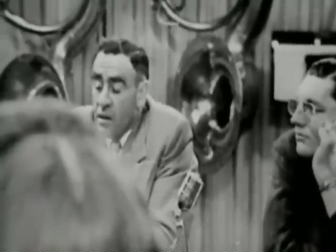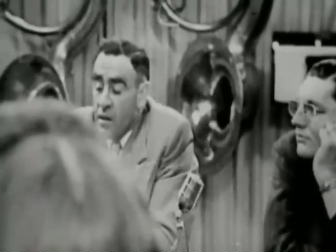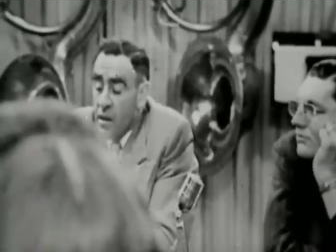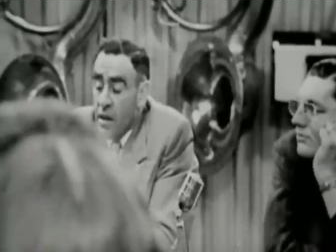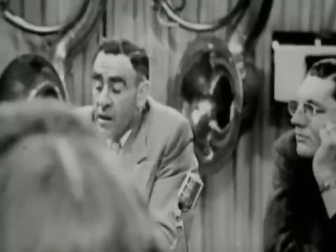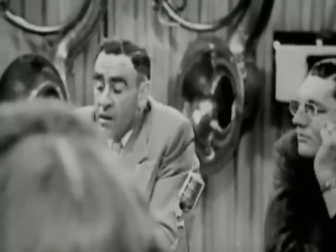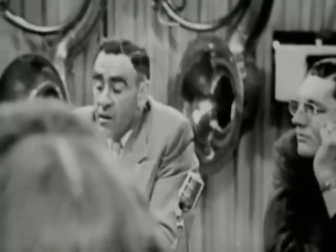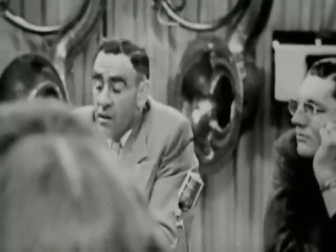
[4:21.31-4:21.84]

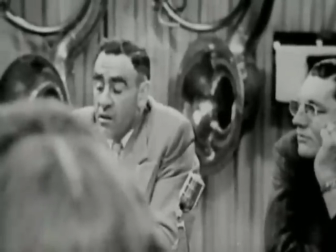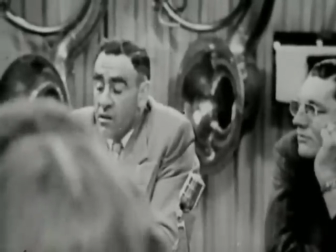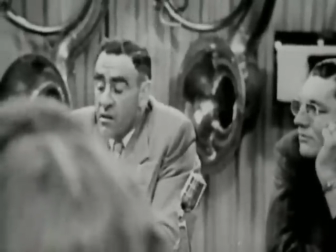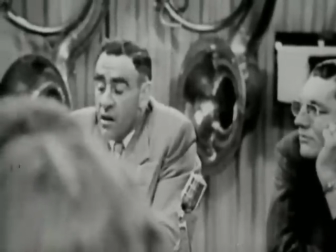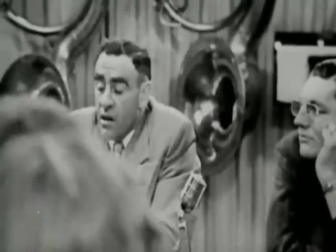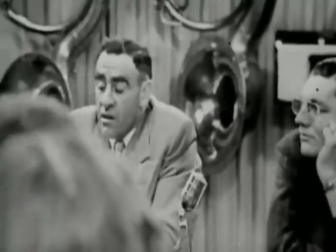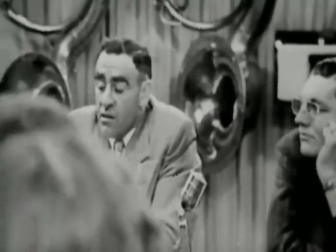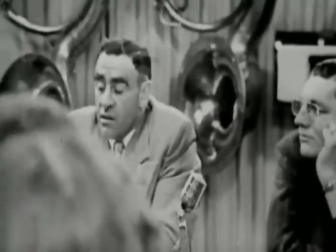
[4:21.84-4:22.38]
that caused
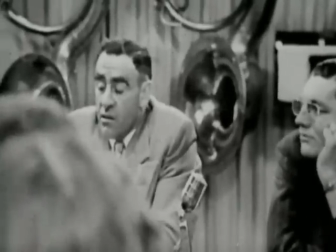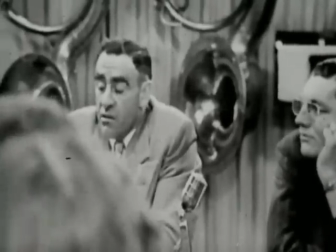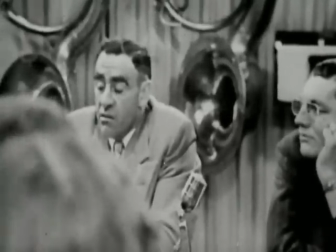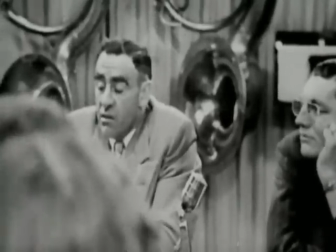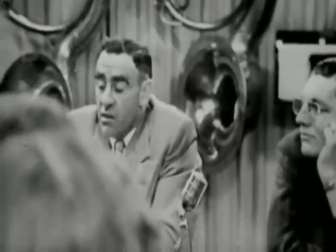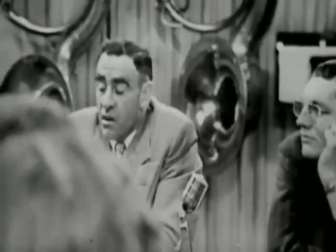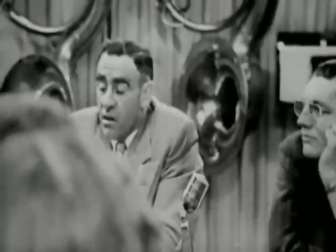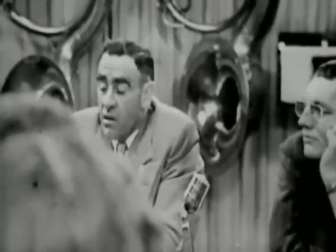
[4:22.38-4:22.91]
our
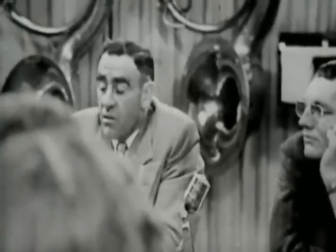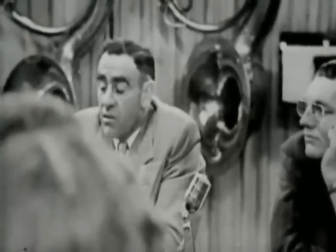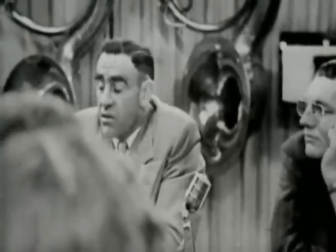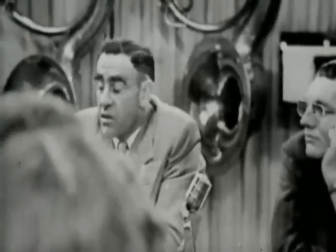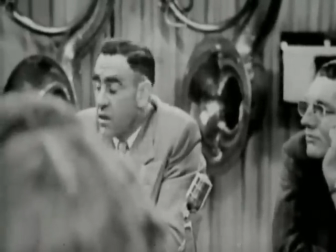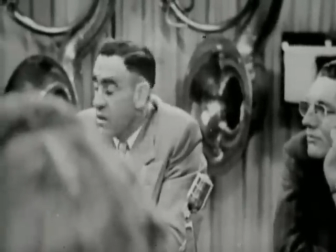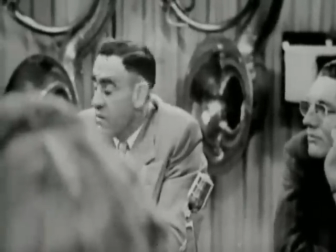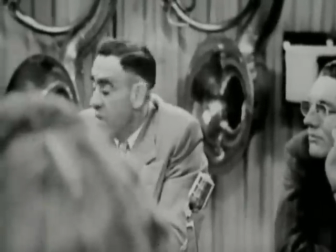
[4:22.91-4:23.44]
school to close
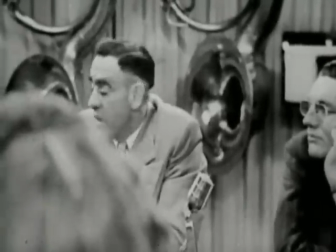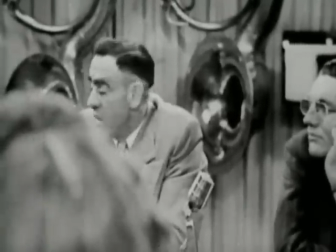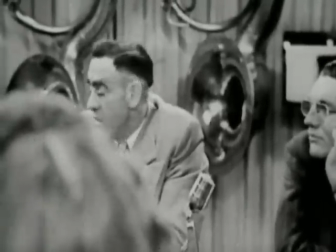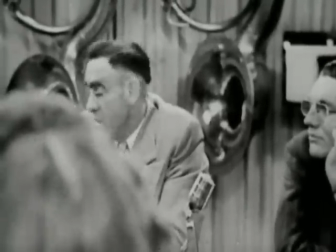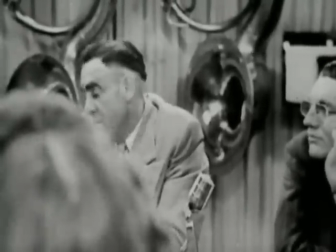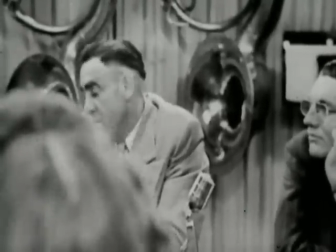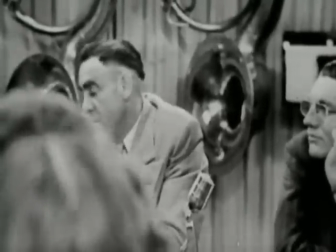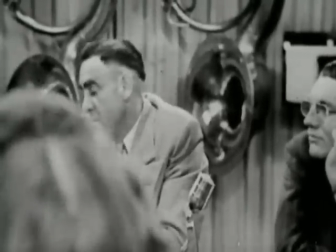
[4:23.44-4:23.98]
just by
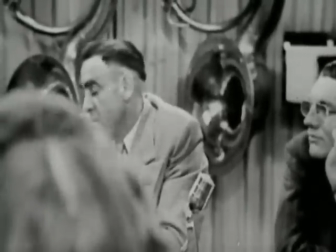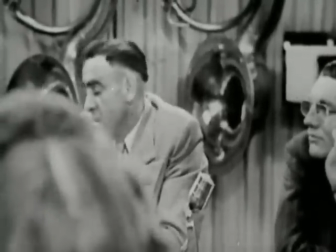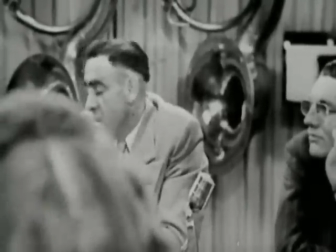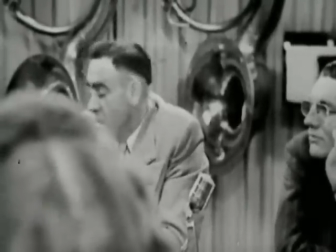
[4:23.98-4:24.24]
school,